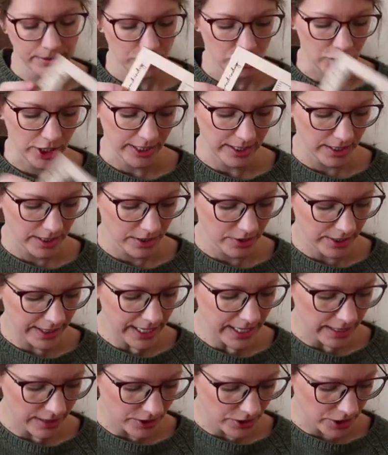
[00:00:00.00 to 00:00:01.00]
checking your
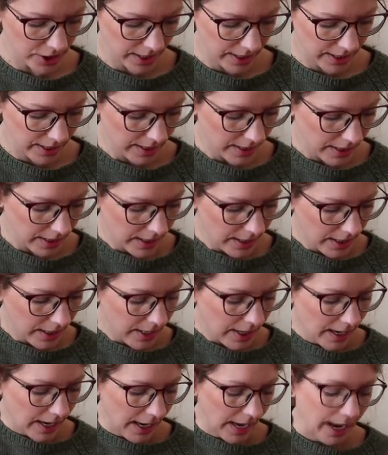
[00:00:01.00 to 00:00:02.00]
gauge.
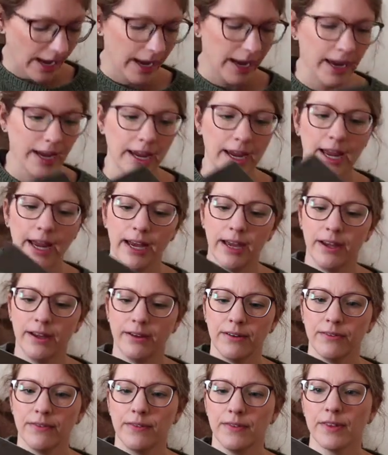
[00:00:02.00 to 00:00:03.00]
I
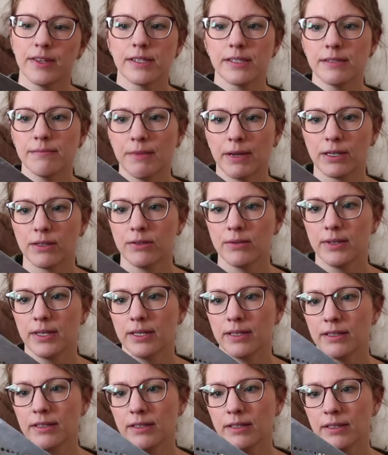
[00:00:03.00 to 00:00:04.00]
have this metal
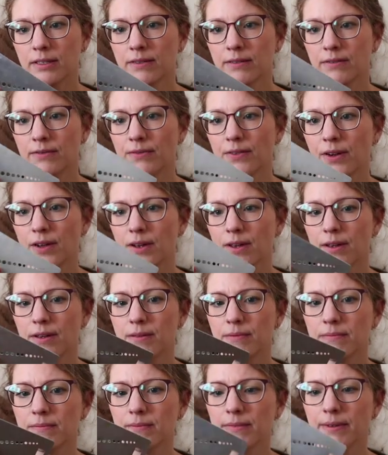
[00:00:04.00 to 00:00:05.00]
one
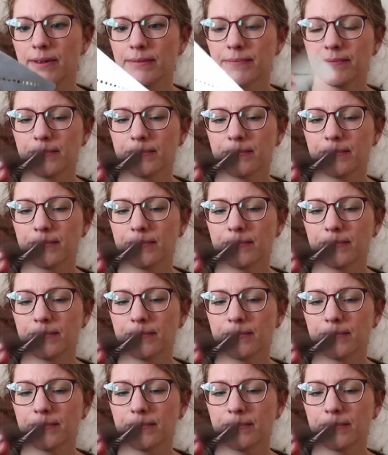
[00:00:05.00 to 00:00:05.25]
from